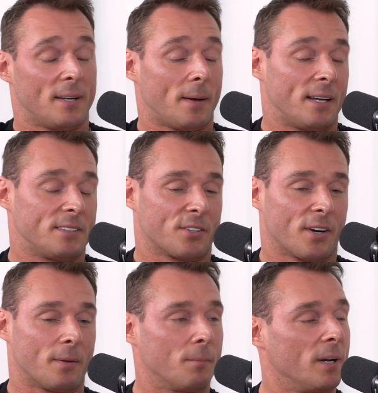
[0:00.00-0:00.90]
mean, on
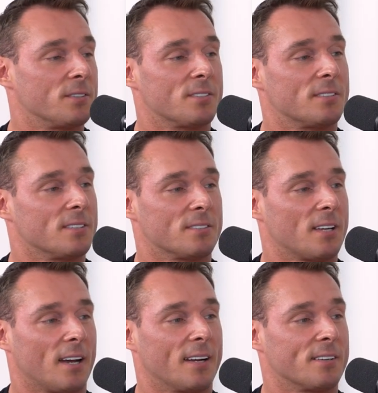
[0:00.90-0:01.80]
Instagram the most, just
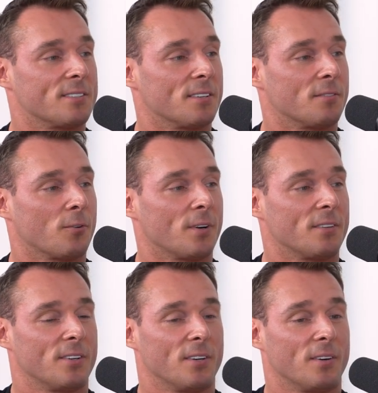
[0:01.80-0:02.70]
Todd Anderson
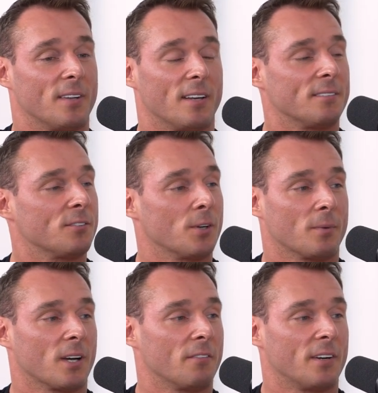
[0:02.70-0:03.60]
42, and then
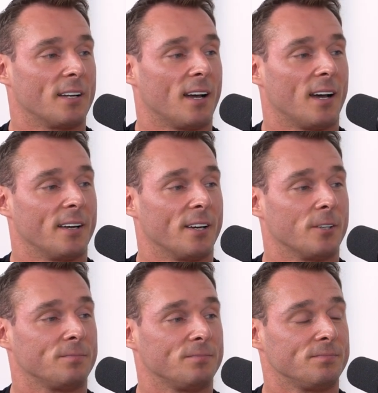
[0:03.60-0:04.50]
dreamrecovery.io.